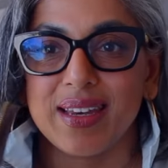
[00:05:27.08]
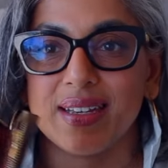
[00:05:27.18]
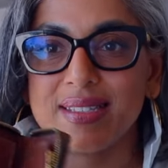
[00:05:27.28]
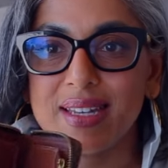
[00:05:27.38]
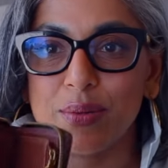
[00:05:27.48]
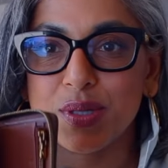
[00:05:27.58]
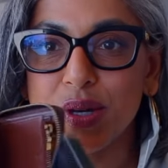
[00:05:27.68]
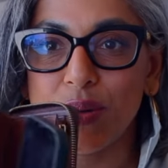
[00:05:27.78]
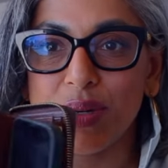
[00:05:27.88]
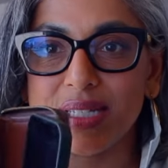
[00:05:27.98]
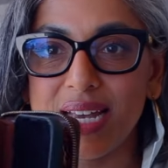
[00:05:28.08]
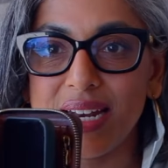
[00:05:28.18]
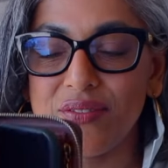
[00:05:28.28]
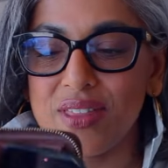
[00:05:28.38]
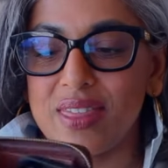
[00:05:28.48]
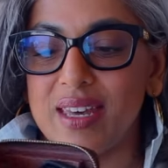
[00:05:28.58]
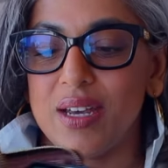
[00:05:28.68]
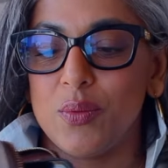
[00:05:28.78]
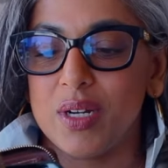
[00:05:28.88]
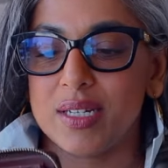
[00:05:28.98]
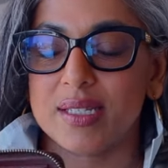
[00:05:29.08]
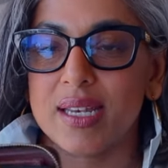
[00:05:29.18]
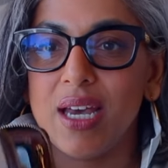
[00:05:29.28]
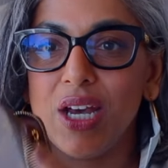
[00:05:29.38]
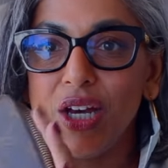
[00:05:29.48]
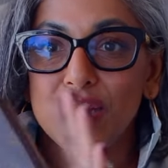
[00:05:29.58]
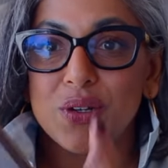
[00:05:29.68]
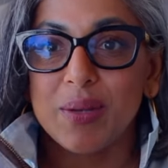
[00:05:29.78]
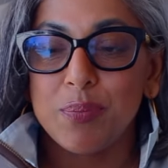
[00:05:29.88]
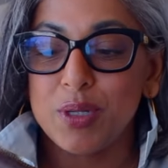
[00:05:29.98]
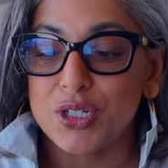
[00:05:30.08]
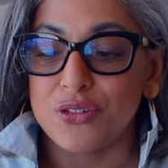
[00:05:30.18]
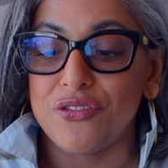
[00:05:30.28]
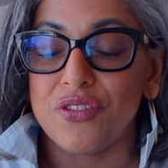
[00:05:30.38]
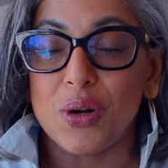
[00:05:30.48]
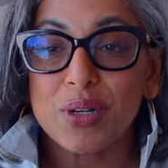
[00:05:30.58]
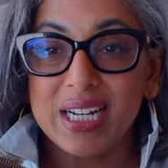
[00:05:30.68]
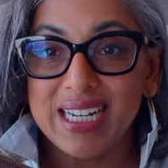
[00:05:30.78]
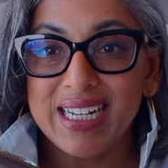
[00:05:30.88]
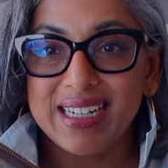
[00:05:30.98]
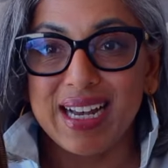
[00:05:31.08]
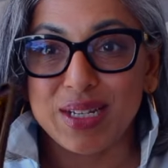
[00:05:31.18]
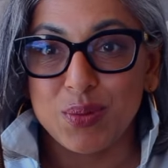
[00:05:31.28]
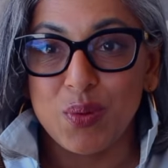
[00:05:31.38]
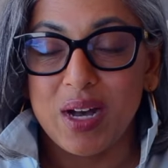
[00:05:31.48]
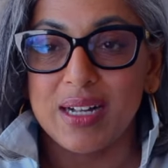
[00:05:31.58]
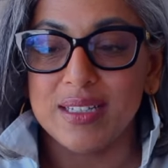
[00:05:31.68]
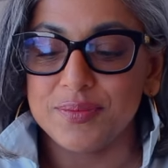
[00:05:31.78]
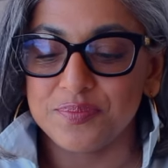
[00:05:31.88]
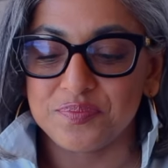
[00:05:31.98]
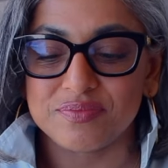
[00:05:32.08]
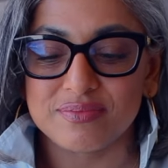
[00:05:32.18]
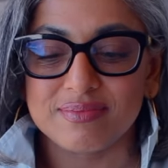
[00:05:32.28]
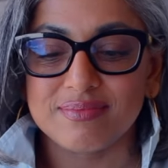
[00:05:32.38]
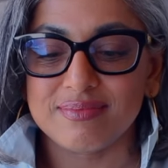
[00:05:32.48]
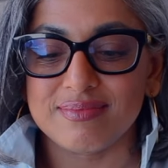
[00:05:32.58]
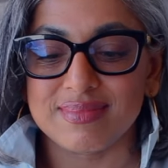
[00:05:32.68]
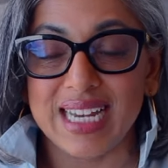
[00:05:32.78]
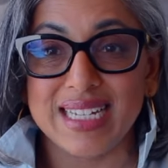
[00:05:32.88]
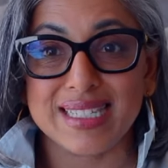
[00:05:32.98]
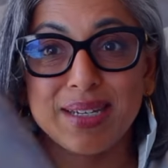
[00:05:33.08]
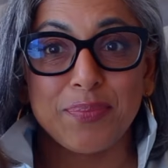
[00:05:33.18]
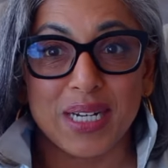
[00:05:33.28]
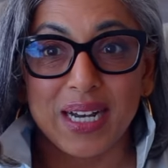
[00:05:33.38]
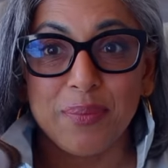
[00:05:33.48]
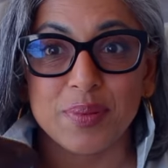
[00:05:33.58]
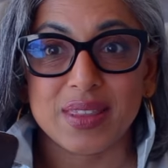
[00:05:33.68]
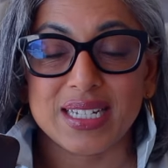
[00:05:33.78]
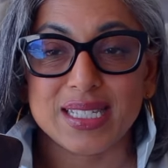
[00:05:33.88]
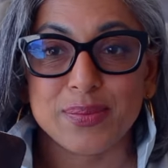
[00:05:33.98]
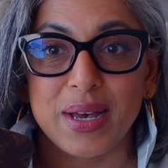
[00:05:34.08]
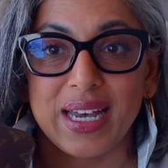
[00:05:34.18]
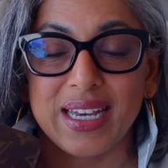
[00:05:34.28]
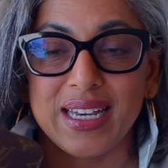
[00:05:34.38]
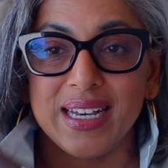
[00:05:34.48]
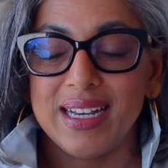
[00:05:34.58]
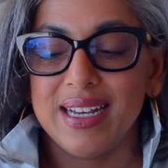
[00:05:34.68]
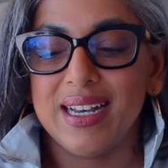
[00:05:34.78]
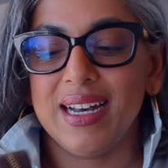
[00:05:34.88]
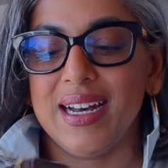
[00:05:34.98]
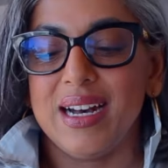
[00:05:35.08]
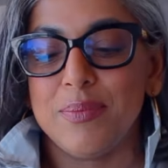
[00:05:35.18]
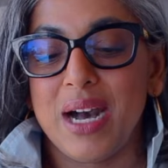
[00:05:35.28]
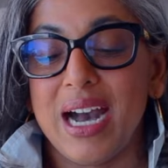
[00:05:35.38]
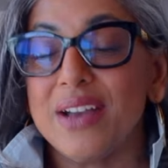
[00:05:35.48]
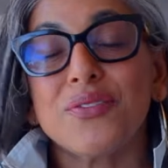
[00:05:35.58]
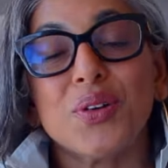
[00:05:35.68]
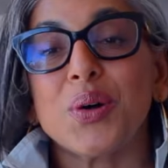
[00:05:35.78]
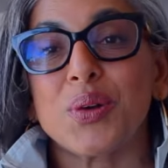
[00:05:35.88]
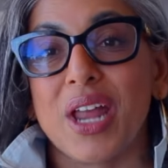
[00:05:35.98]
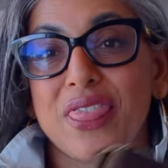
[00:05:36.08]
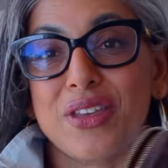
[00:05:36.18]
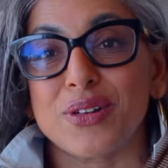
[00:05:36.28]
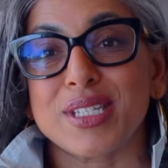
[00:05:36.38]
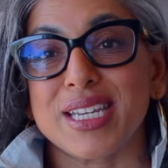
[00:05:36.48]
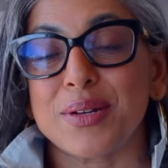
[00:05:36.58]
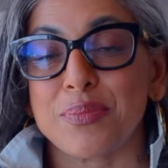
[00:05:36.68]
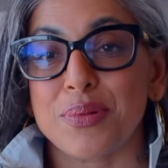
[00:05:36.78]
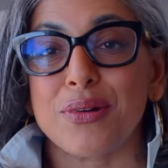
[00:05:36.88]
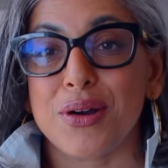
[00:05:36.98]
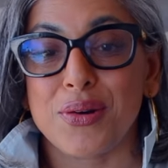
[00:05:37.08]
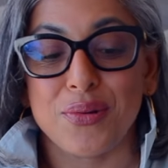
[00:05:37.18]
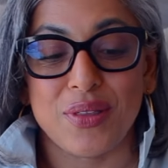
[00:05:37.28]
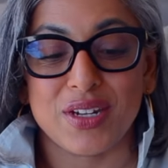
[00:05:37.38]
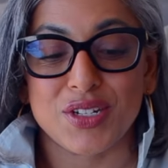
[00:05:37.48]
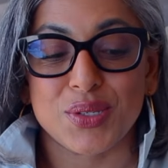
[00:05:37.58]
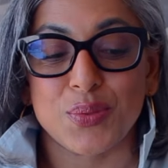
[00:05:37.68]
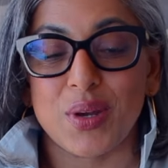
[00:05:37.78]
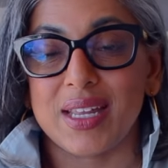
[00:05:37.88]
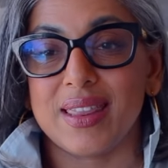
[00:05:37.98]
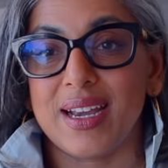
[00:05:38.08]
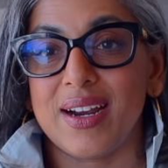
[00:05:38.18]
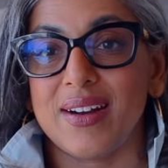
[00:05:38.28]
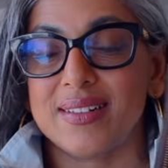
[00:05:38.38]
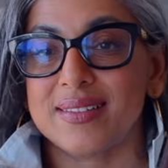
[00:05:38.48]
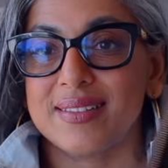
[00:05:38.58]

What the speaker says: things that was always kind of a thing was you could put your phone in it as well and zip it up. That's my iPhone 13 Pro that just went in there